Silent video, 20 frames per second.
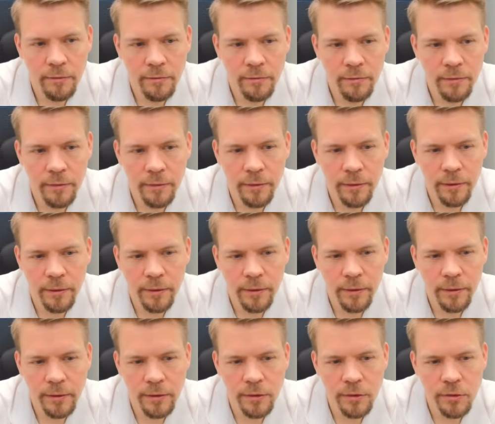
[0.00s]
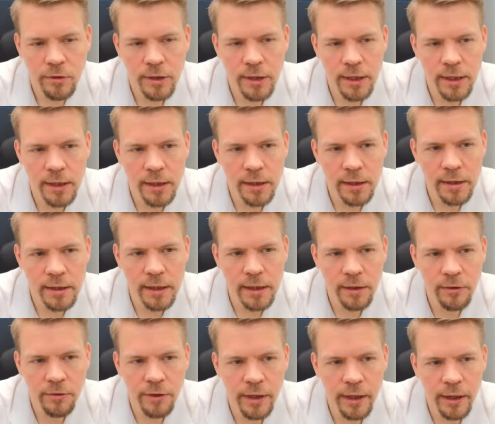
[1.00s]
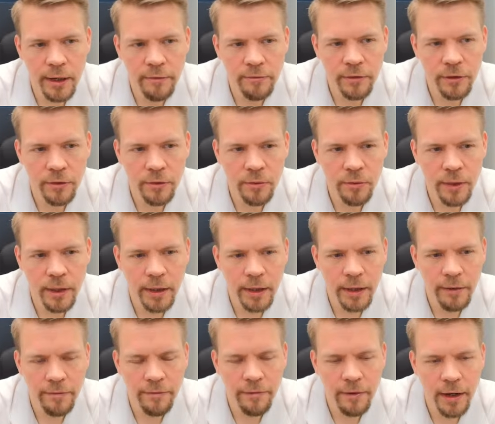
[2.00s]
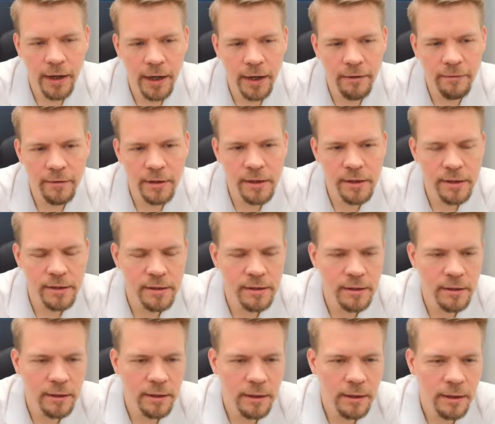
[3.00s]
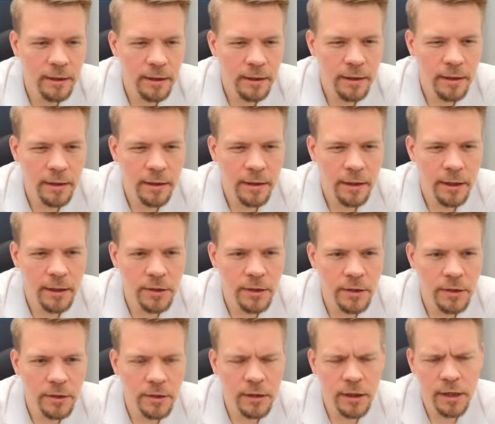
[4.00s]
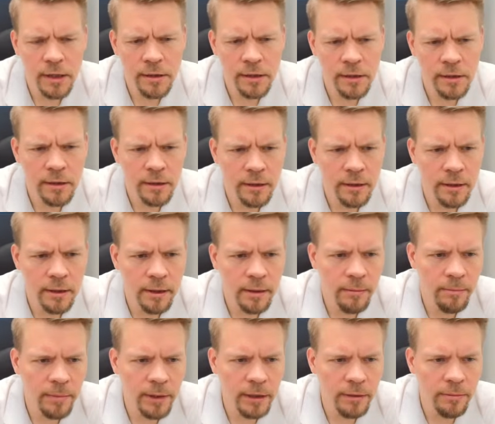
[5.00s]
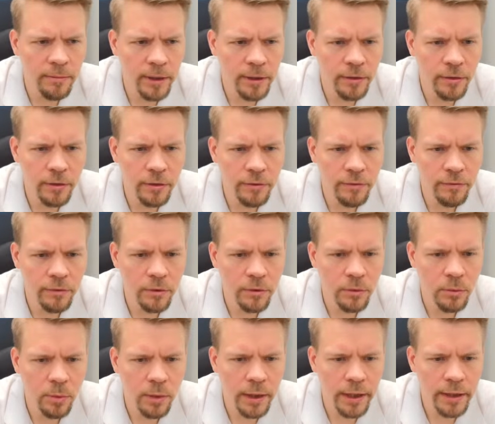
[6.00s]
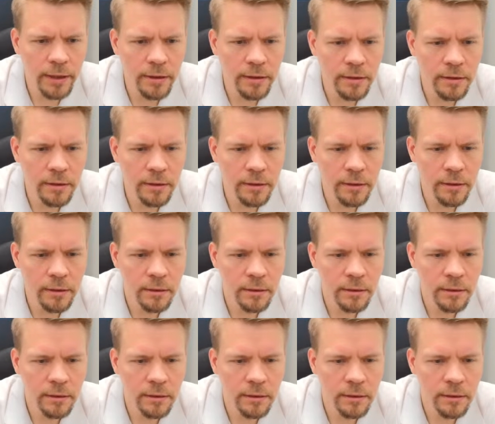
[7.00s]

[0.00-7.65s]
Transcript: to c3 after queen a5 is just a bit better for white.